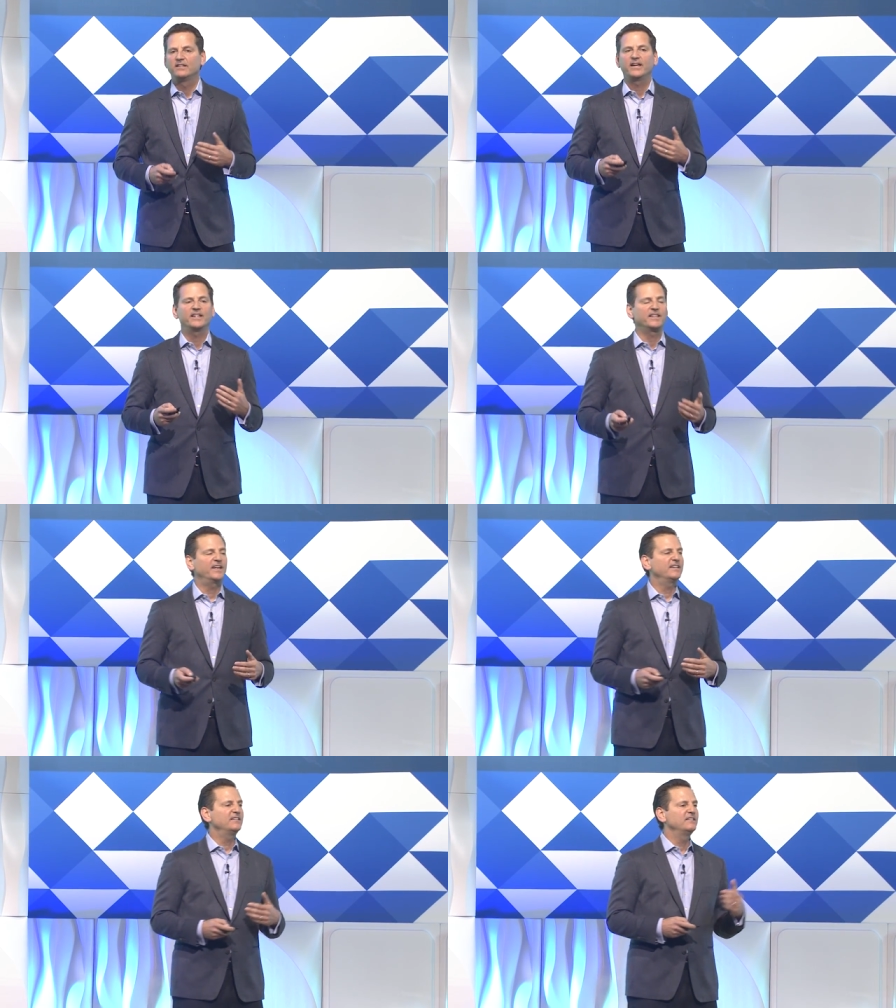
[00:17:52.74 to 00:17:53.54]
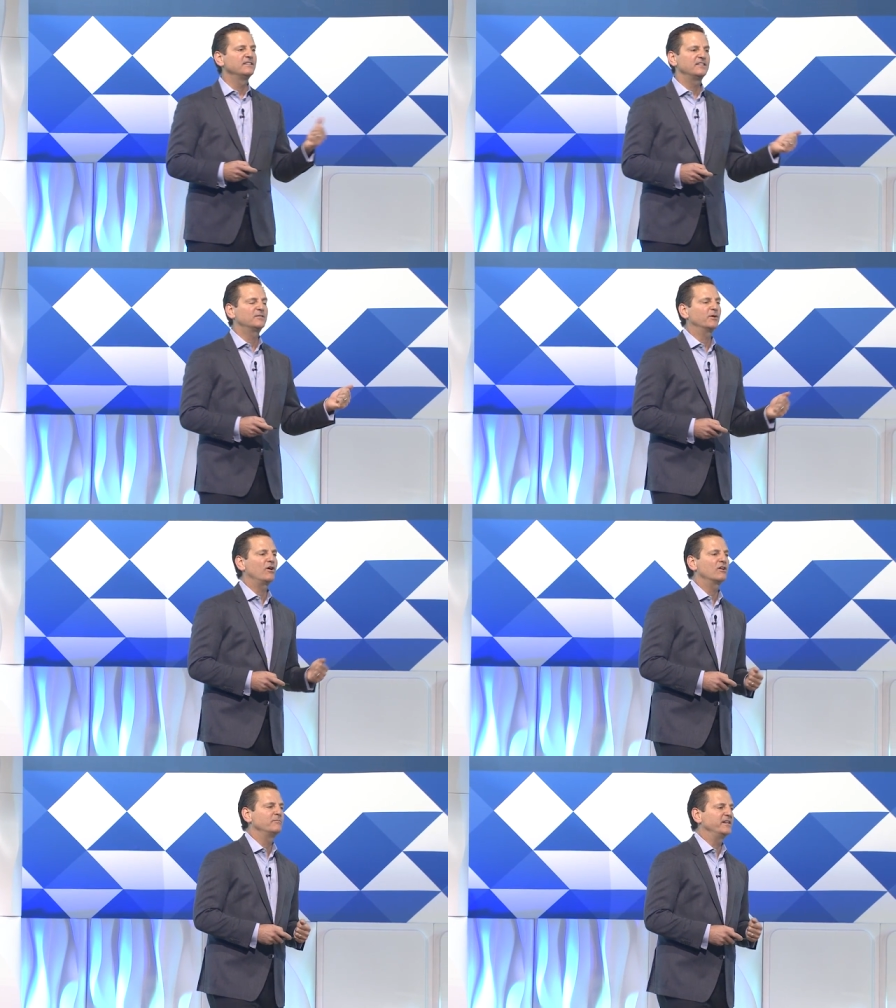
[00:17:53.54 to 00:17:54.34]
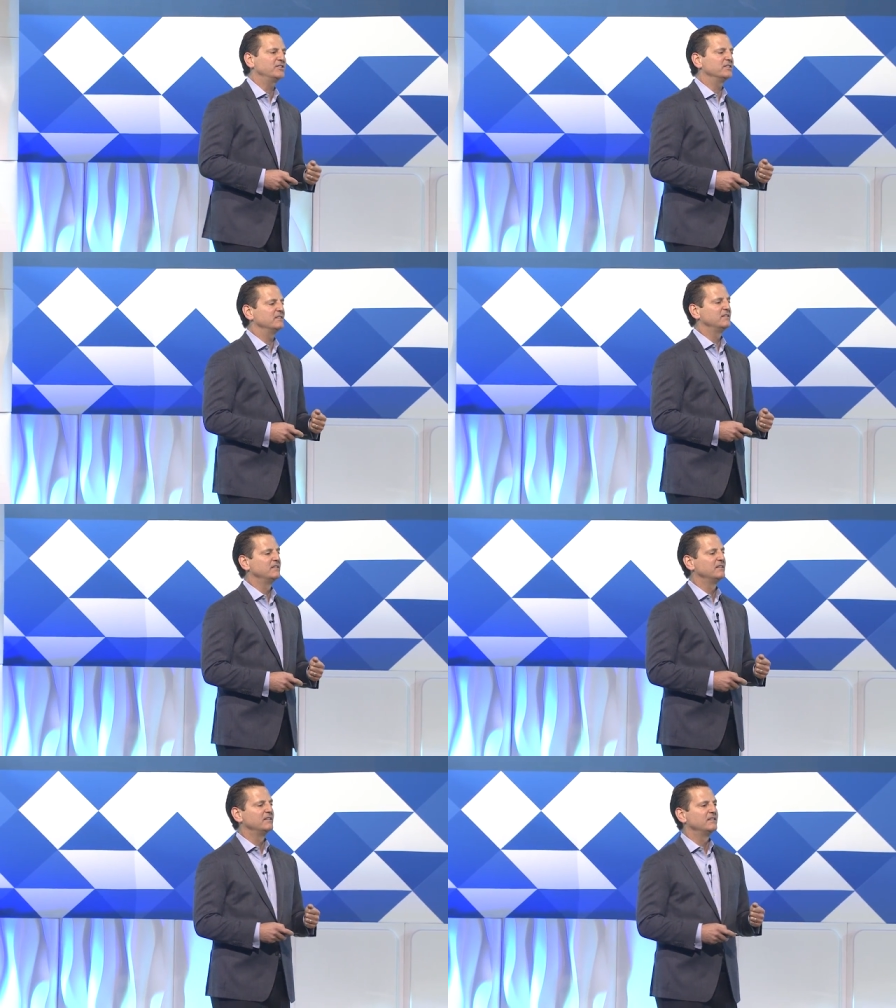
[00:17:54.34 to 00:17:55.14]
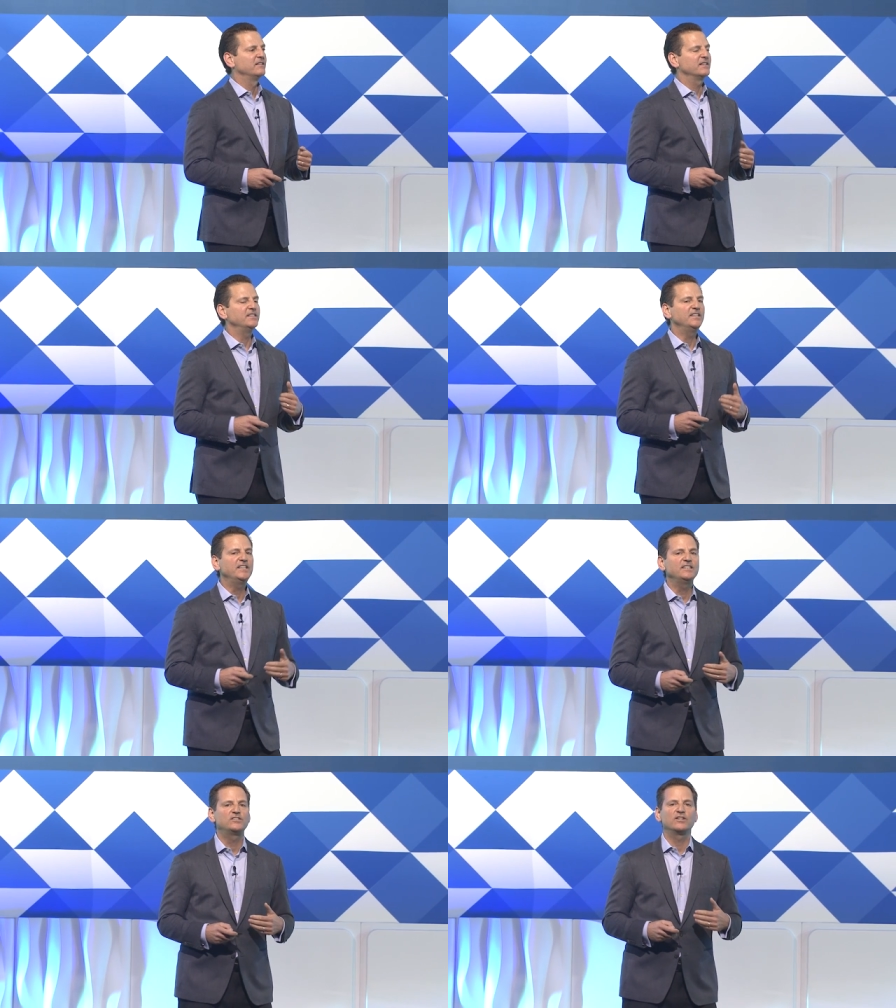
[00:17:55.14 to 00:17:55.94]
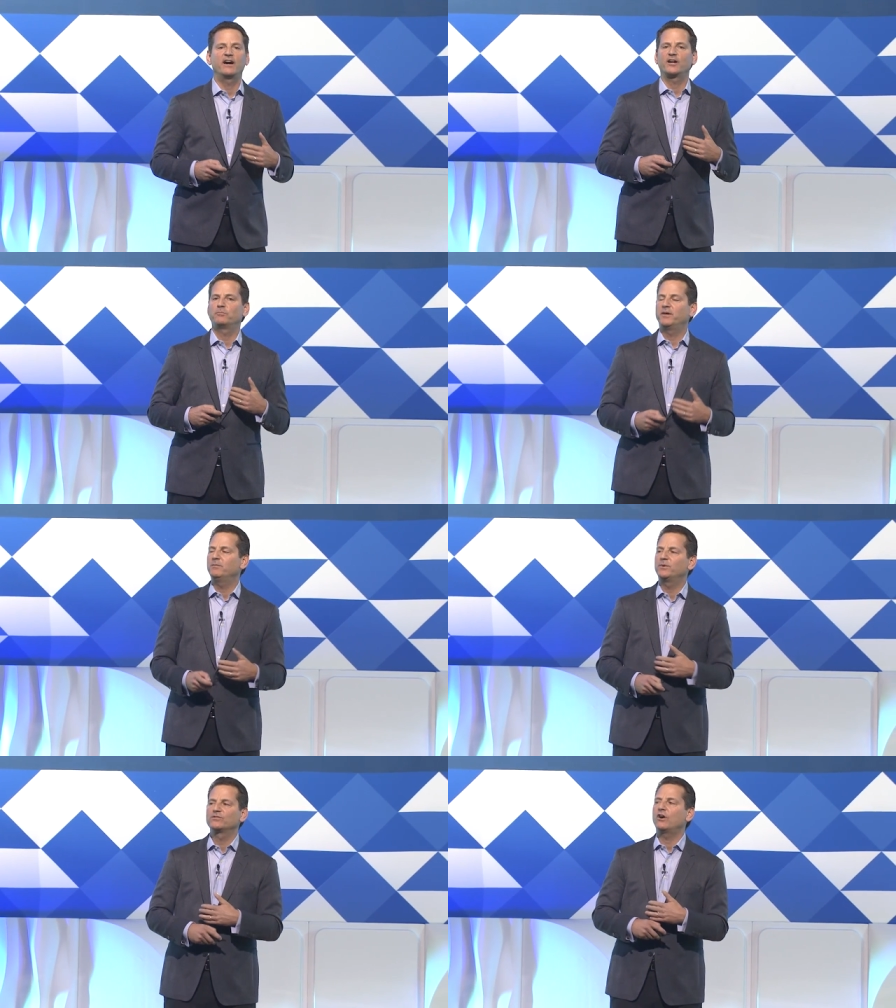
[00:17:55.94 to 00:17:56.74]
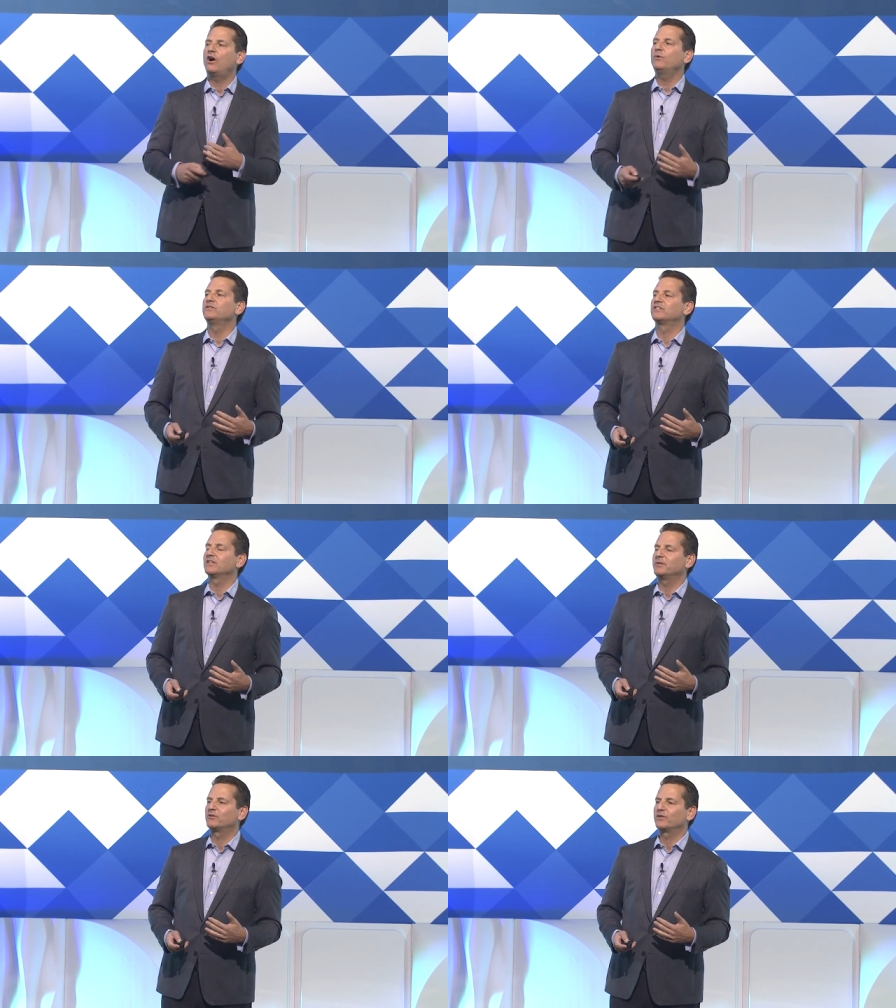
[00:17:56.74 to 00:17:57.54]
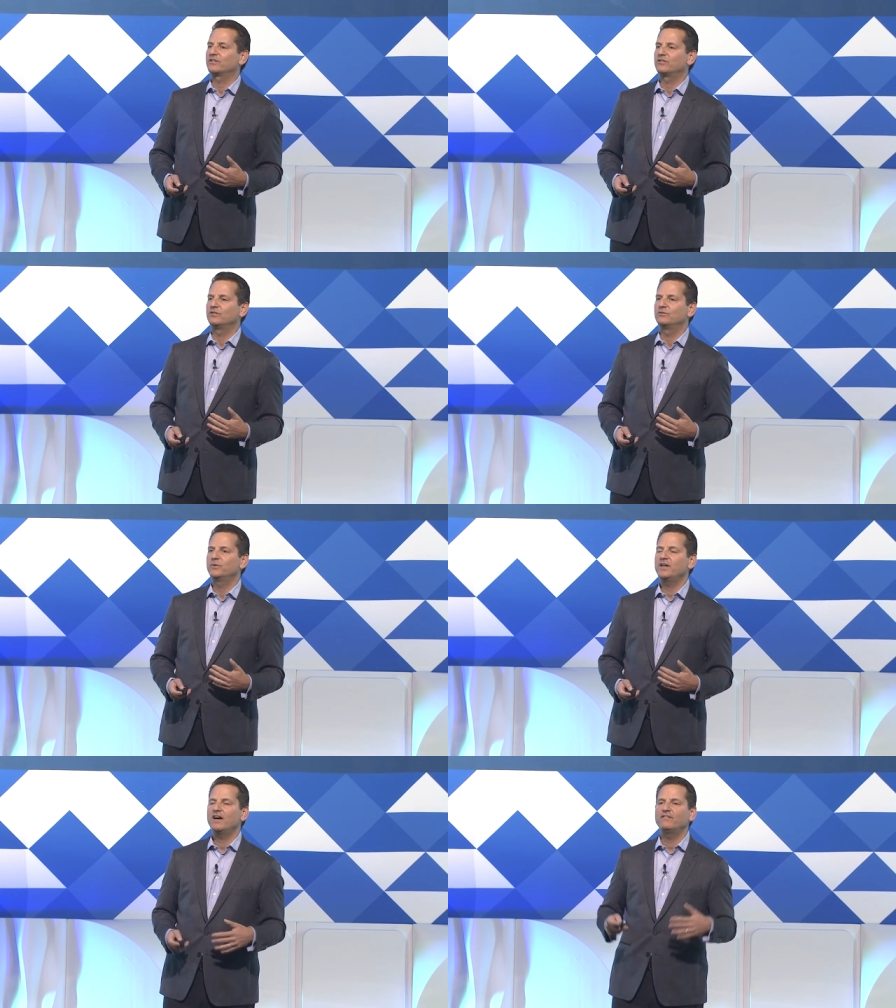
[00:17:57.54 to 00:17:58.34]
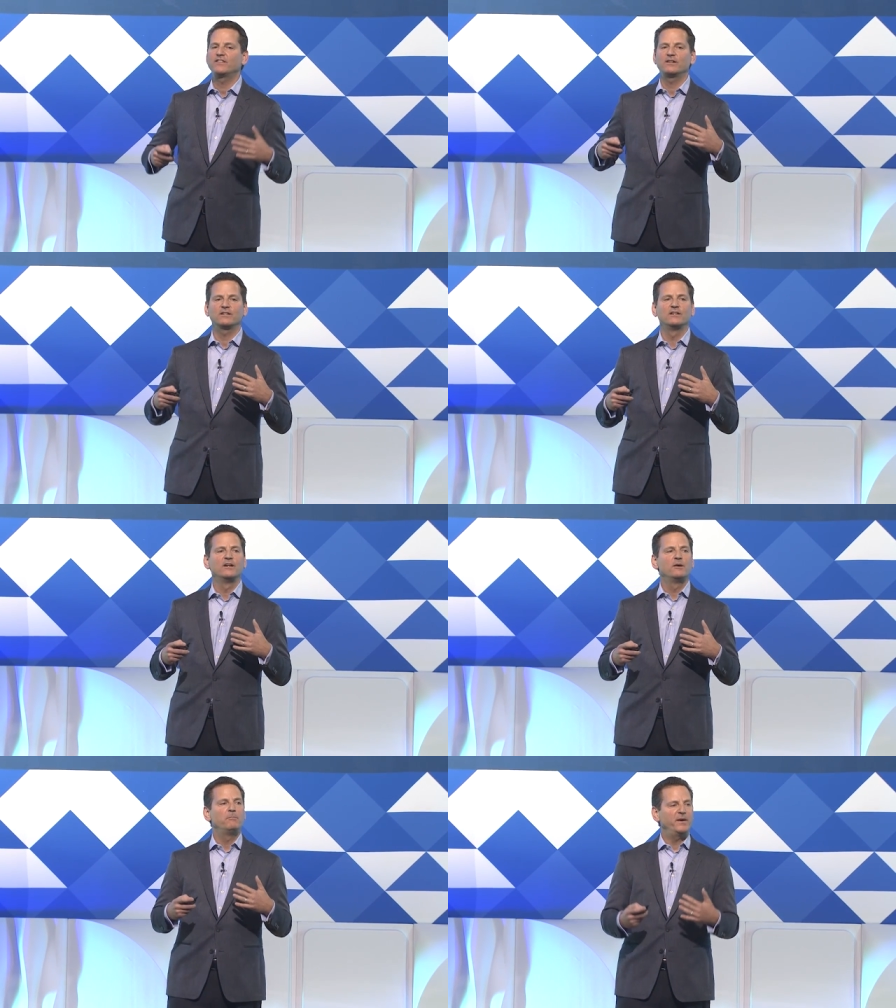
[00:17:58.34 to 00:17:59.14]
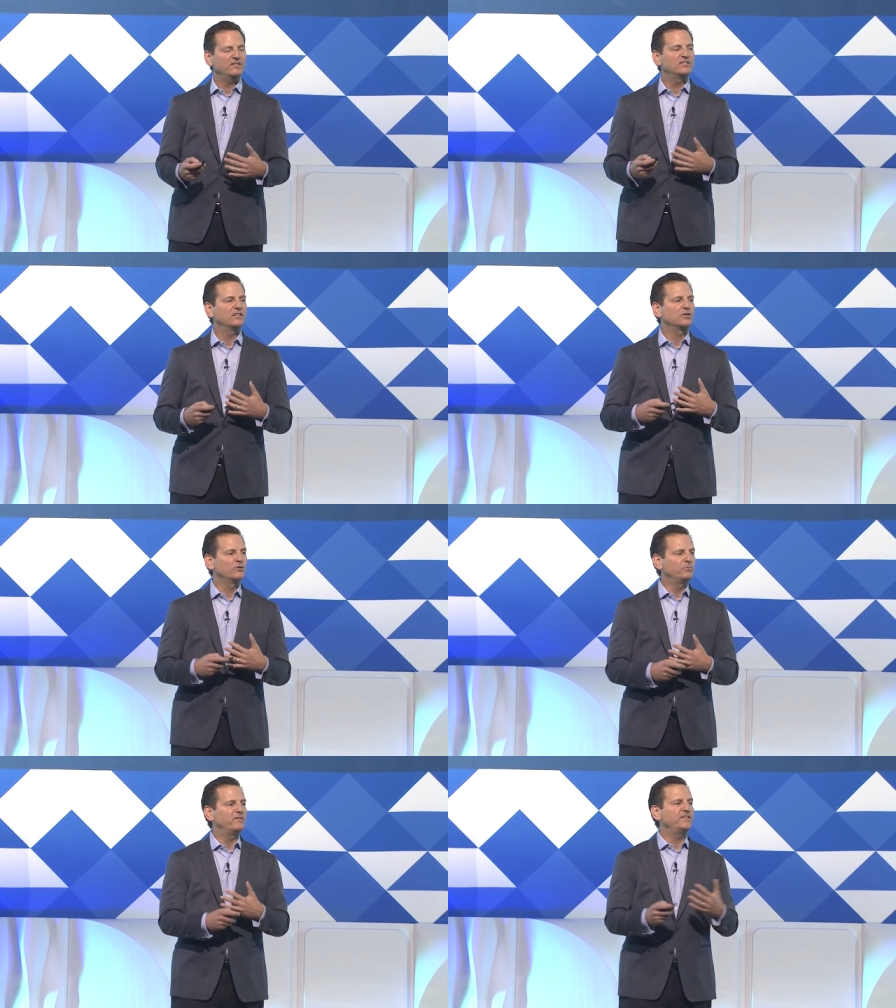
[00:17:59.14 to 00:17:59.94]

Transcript: And again, it's about automation. The need to hire people is always going to be critical. We have the best group of